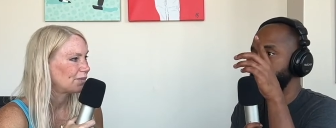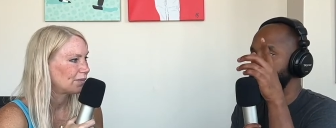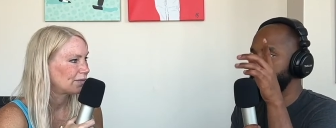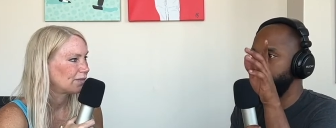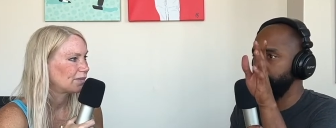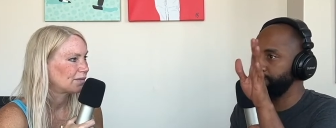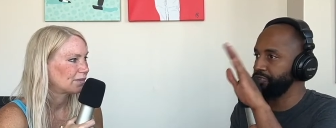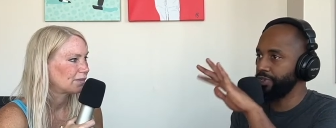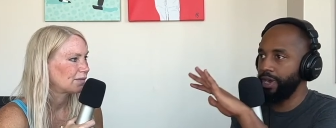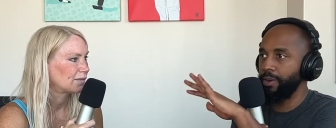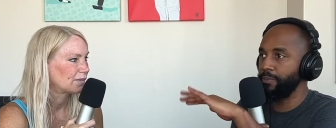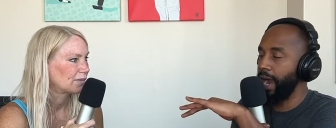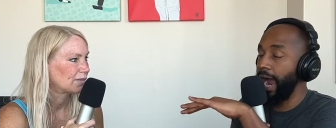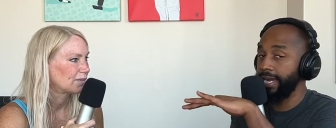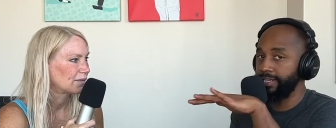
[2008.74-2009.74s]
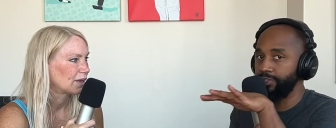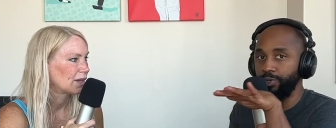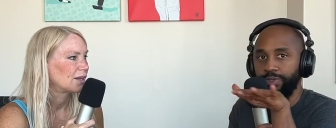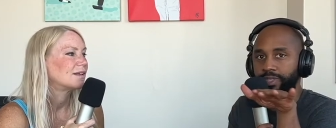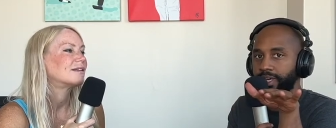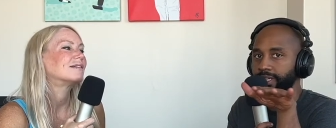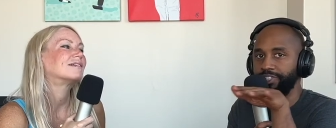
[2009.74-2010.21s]
Speaker 1: for Trump. I do
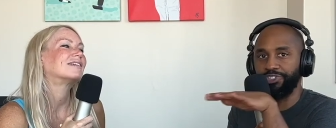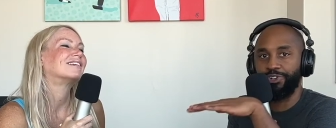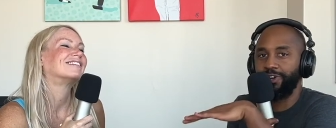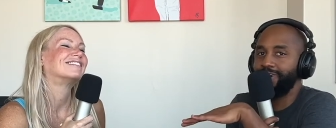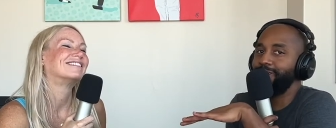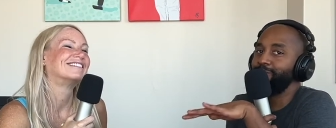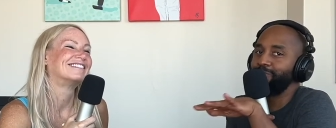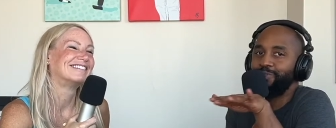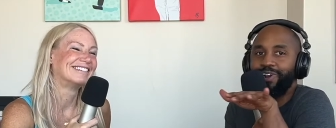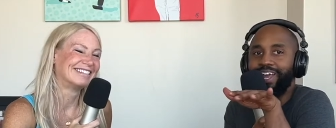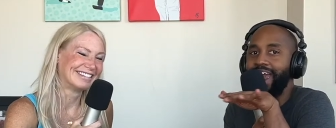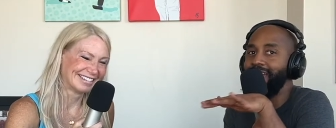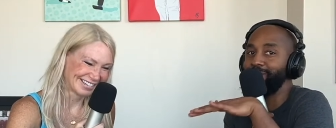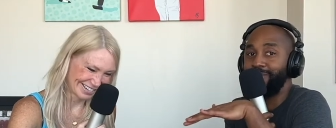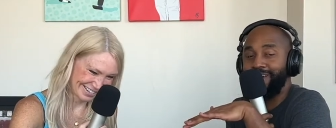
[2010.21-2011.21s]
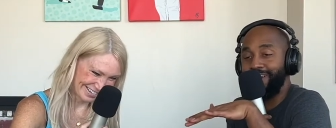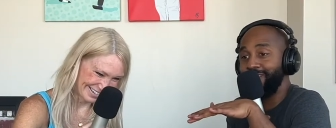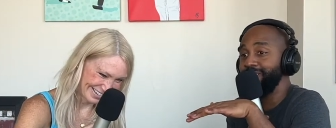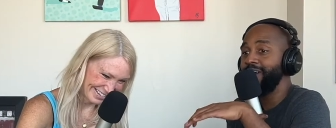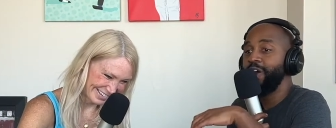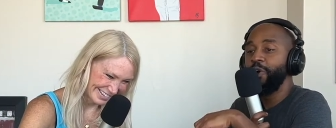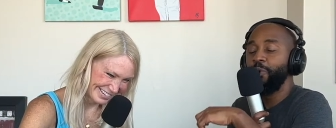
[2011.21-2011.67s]
think Trump came in,
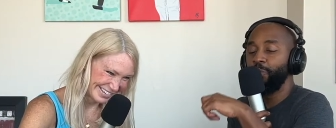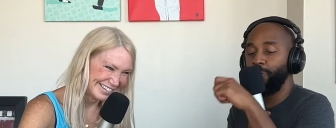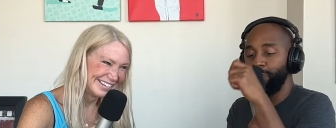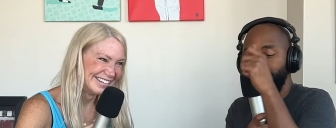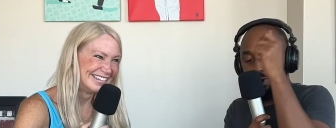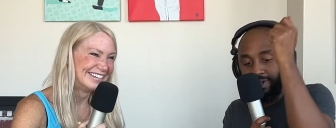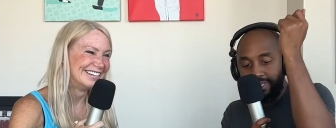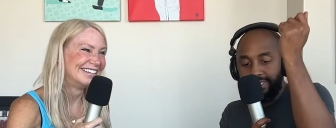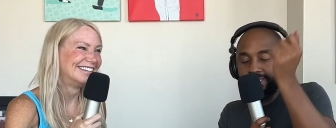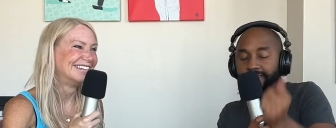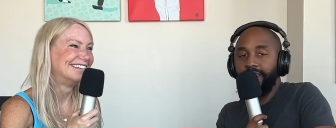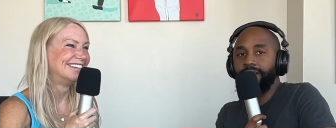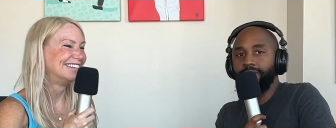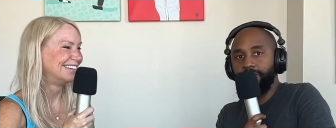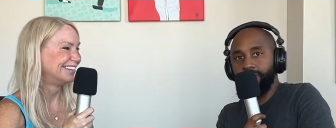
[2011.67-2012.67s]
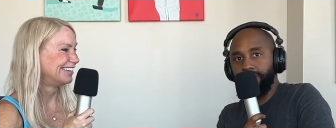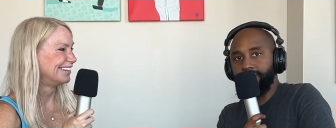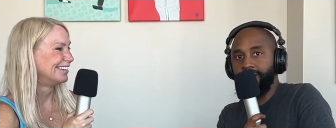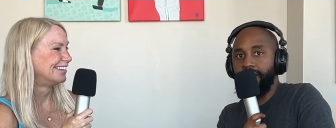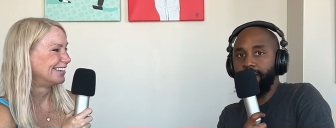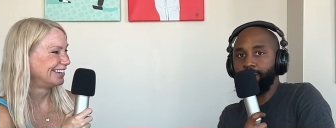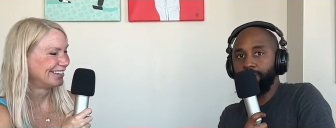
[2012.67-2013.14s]
put his dick on the
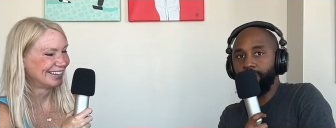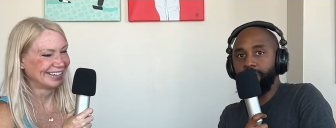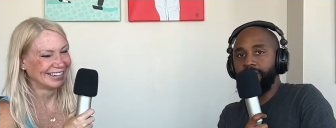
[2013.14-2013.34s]
table,